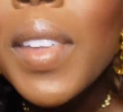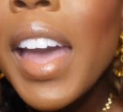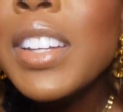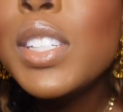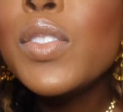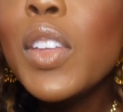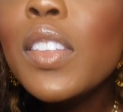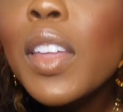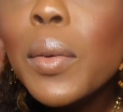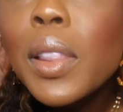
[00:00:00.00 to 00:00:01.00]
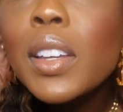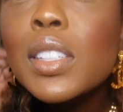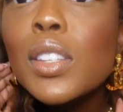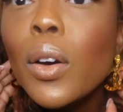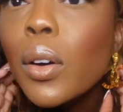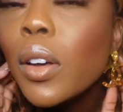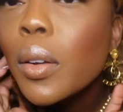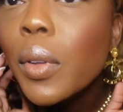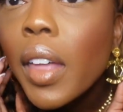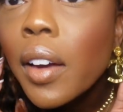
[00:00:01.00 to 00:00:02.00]
I just feel like they would look so
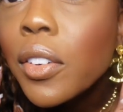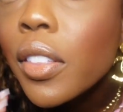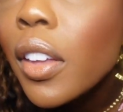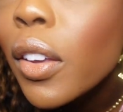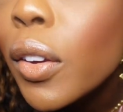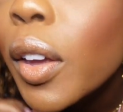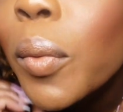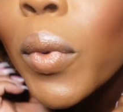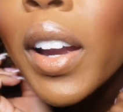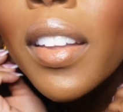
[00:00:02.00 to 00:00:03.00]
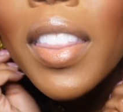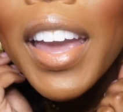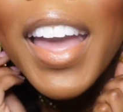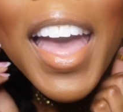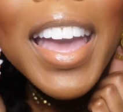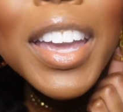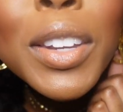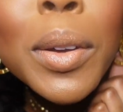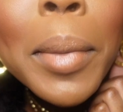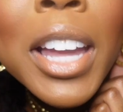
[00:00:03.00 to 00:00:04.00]
good with everything. You can wear it, like, can
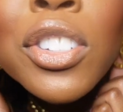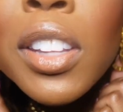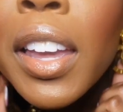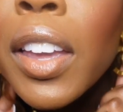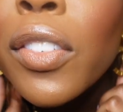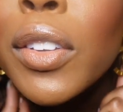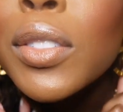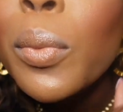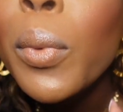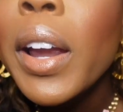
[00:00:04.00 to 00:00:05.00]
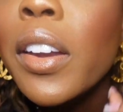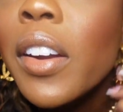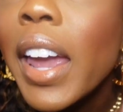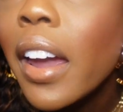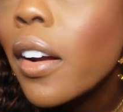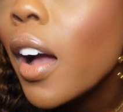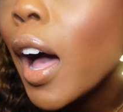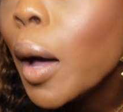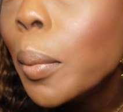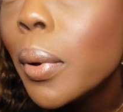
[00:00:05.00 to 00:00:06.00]
you imagine, like, if you wear your hair
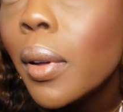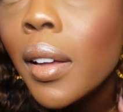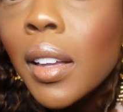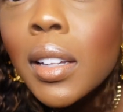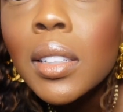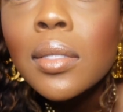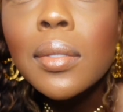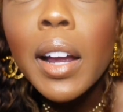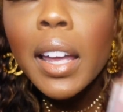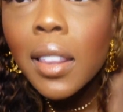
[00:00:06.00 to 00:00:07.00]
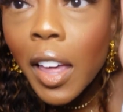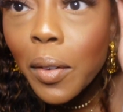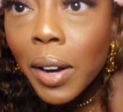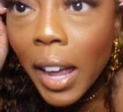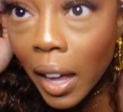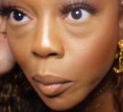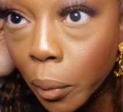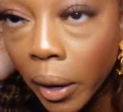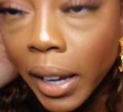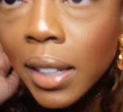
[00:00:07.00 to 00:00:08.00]
up, right? Like, when I had
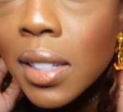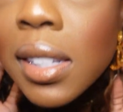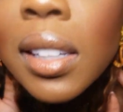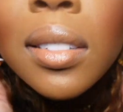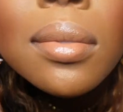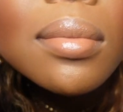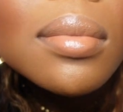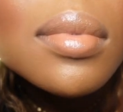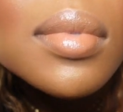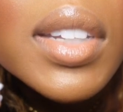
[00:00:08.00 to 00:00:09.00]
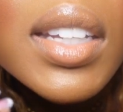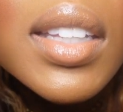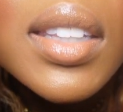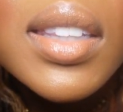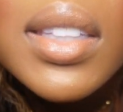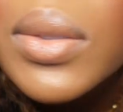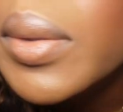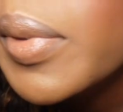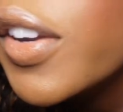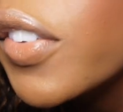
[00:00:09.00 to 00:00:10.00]
braids, these
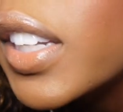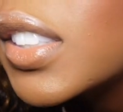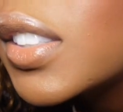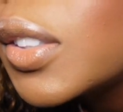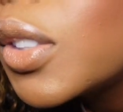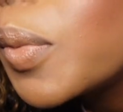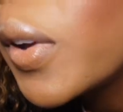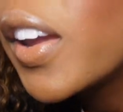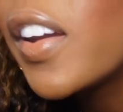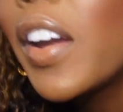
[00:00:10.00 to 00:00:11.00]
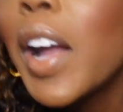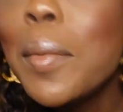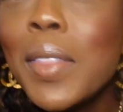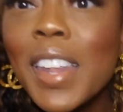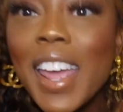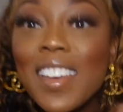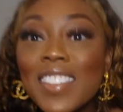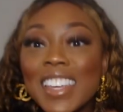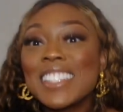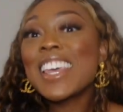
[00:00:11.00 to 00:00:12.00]
were perfect because you just wear your hair up and then
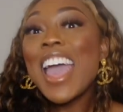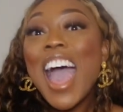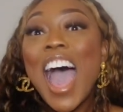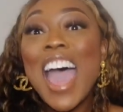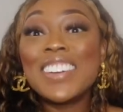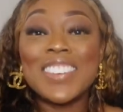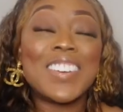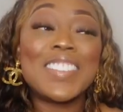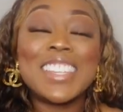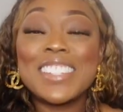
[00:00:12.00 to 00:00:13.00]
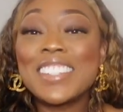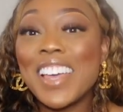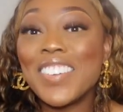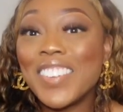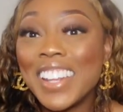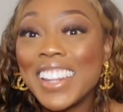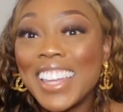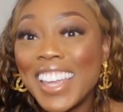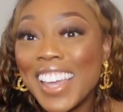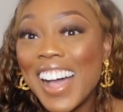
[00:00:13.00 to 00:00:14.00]
have these. I don't know. These are
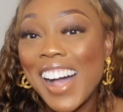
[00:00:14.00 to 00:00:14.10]
definitely,